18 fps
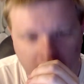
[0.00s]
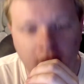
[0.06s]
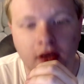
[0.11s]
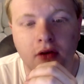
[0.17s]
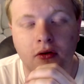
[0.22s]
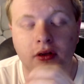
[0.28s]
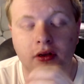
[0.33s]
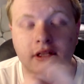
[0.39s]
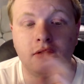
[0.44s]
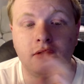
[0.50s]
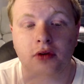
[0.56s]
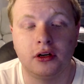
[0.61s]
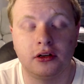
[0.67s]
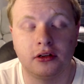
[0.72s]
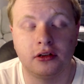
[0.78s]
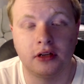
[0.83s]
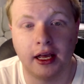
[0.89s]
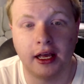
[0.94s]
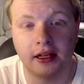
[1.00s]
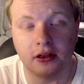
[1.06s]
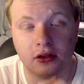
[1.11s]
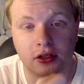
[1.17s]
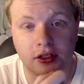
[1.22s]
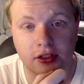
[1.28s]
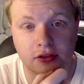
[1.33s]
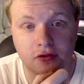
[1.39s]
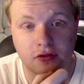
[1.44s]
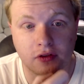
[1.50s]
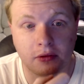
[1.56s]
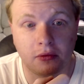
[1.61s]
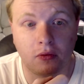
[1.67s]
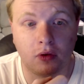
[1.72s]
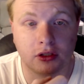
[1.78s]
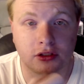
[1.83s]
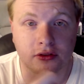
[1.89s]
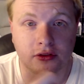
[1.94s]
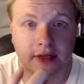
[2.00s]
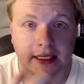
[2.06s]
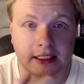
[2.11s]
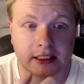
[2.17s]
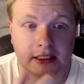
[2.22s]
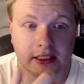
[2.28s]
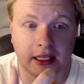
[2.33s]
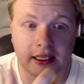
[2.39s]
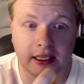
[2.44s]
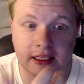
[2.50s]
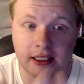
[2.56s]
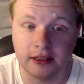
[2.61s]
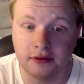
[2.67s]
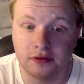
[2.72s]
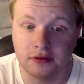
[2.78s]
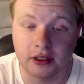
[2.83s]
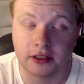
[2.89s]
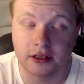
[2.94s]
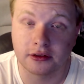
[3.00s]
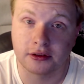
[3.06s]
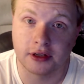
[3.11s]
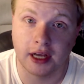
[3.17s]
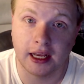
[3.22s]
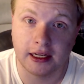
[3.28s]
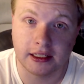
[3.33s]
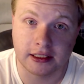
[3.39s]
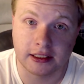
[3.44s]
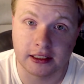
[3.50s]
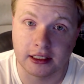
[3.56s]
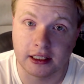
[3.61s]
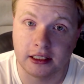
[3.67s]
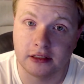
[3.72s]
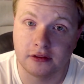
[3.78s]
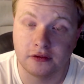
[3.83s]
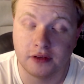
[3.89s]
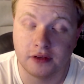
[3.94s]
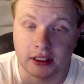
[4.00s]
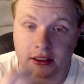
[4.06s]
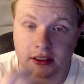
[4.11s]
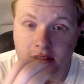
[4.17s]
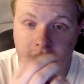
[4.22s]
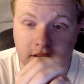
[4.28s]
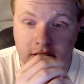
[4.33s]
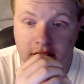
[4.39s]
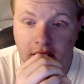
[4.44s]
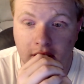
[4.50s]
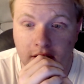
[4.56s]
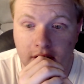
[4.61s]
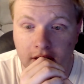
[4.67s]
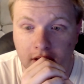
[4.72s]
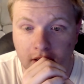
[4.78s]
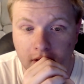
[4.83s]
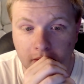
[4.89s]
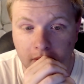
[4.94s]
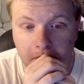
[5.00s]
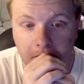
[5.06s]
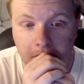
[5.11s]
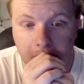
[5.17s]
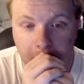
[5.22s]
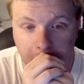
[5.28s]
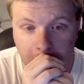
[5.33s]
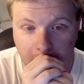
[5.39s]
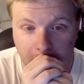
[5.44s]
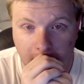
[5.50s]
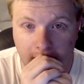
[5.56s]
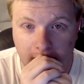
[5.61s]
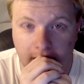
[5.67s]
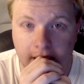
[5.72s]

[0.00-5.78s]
what they want at Lucasfilm and what direction they give when creating these figures, and